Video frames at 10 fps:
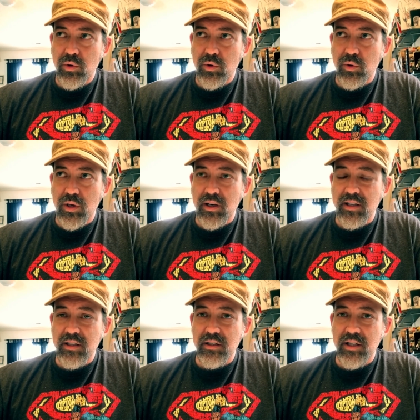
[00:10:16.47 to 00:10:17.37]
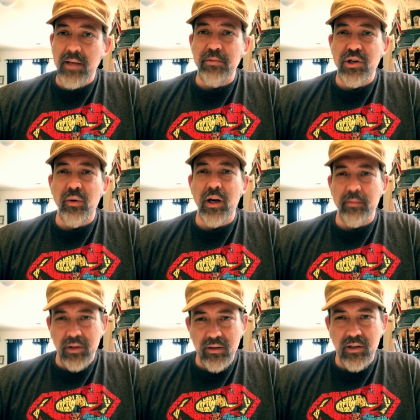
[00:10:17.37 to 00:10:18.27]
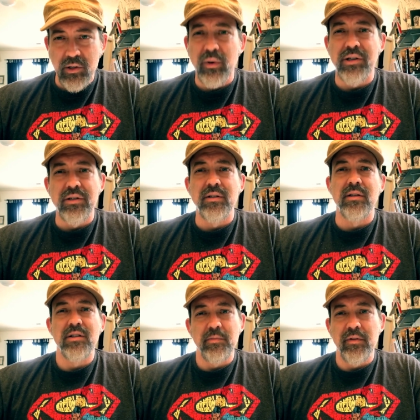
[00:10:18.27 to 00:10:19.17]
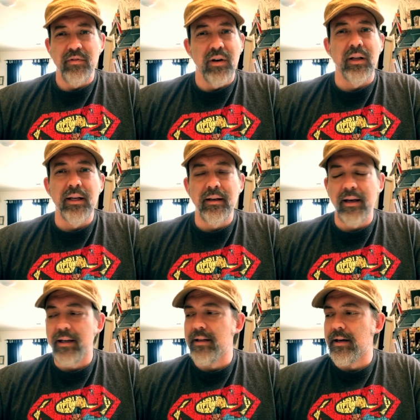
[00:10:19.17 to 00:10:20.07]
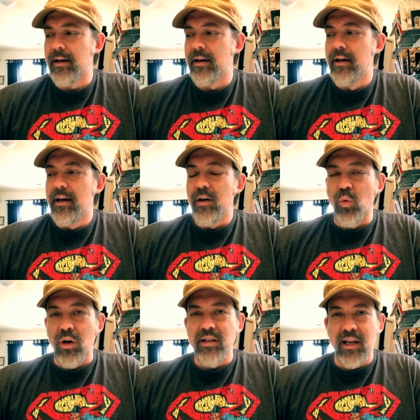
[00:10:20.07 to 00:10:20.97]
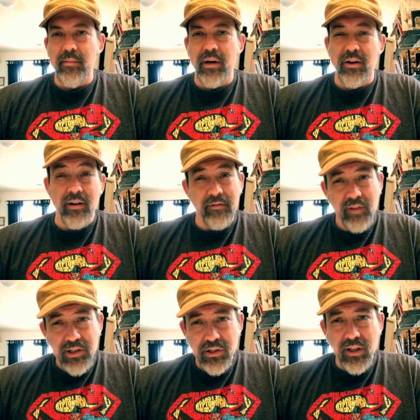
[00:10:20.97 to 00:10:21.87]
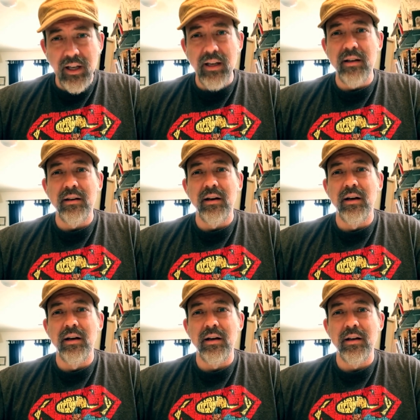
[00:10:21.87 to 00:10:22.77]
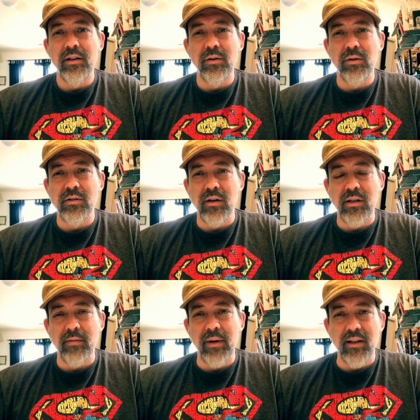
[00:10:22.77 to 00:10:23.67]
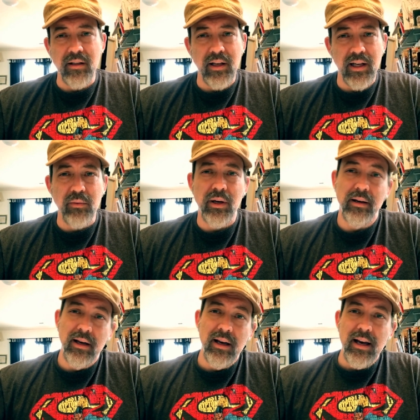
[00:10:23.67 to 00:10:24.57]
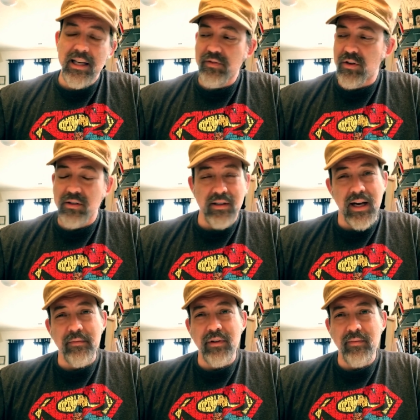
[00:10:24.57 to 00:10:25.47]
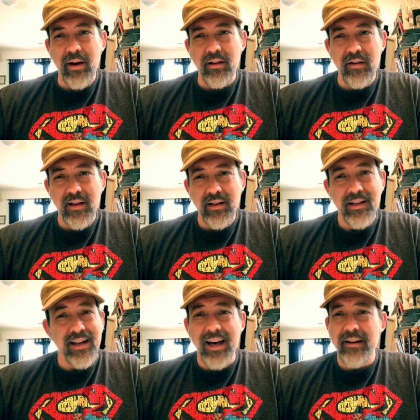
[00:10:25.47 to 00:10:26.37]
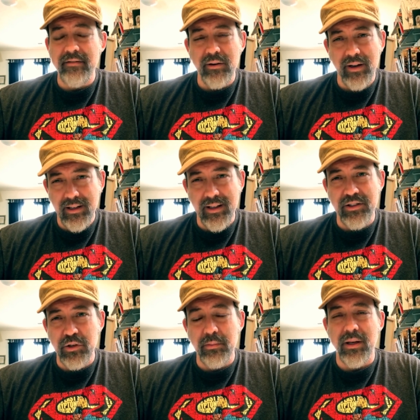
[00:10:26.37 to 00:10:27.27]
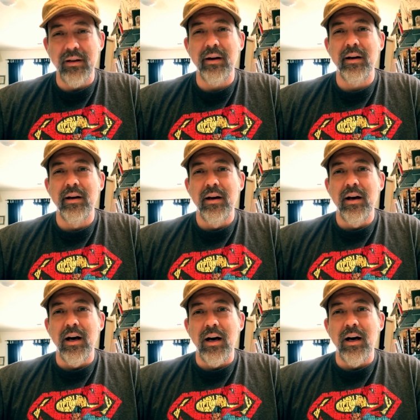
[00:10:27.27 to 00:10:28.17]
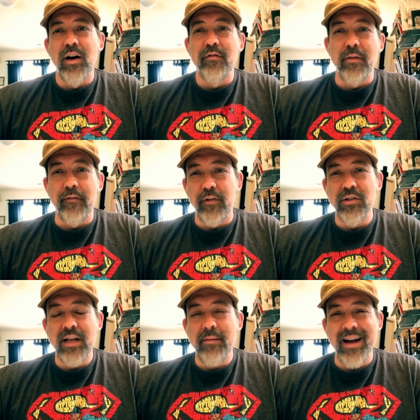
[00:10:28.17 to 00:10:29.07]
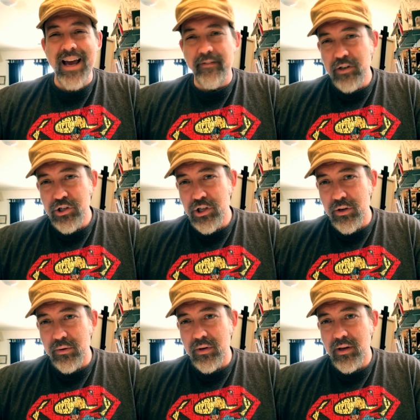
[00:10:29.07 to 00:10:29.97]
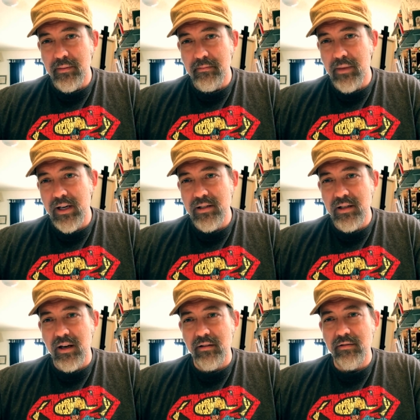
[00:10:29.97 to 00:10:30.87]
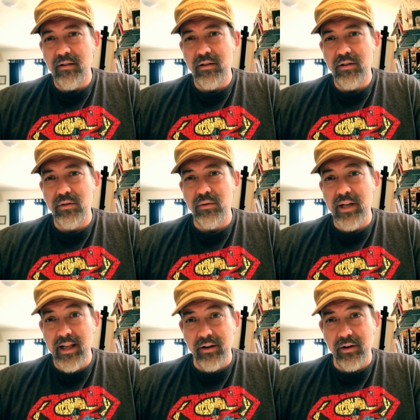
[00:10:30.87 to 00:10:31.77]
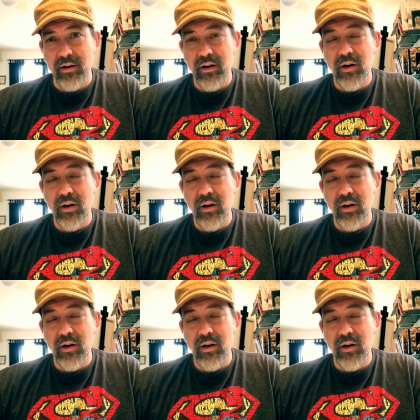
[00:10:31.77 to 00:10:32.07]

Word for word: you can, can keep showing up in those situations and just be friendly and uh, work to get better. And eventually, you'll start to make a little headway. As far as the time frame, how long that takes, I have no idea. It took me uh, from the first time I ever showed my stuff to an editor